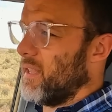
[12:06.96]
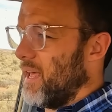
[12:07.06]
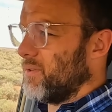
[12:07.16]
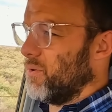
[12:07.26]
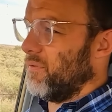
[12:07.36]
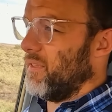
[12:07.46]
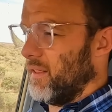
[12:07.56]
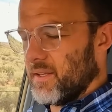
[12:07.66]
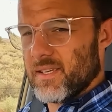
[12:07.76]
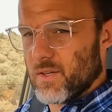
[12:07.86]
and that sort of
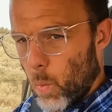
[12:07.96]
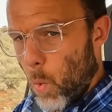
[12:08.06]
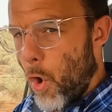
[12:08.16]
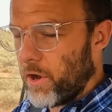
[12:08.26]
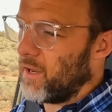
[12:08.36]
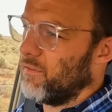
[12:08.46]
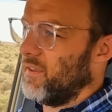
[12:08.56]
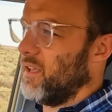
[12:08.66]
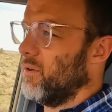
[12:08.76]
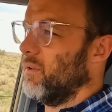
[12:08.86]
thing. This is a working
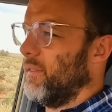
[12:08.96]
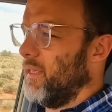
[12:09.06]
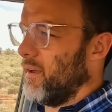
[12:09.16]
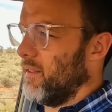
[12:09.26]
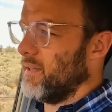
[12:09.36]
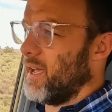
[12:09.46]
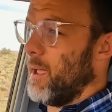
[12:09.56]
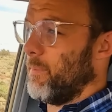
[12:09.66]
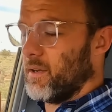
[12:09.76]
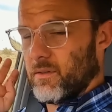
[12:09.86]
vehicle at the end of the
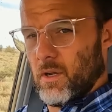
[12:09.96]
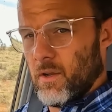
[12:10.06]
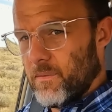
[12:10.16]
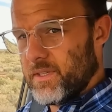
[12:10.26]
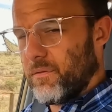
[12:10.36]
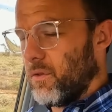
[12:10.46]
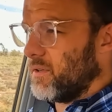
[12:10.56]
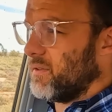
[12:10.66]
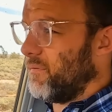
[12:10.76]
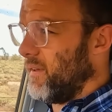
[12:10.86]
day, but diff
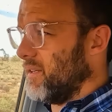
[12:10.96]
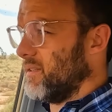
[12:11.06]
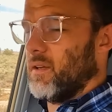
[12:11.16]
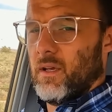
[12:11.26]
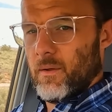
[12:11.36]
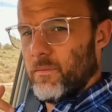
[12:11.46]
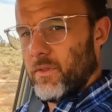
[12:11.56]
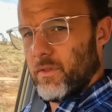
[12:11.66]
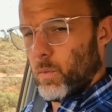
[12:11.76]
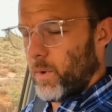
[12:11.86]
locks fix
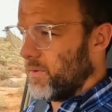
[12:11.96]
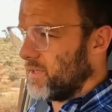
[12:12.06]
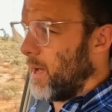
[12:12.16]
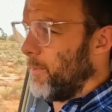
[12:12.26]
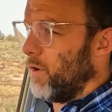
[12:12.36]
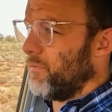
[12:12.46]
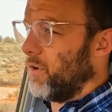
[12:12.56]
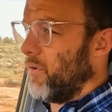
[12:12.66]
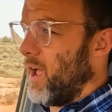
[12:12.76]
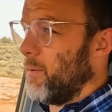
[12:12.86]
the wheels coming off
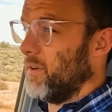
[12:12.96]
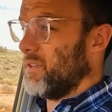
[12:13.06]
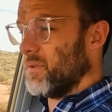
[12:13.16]
the ground, but it's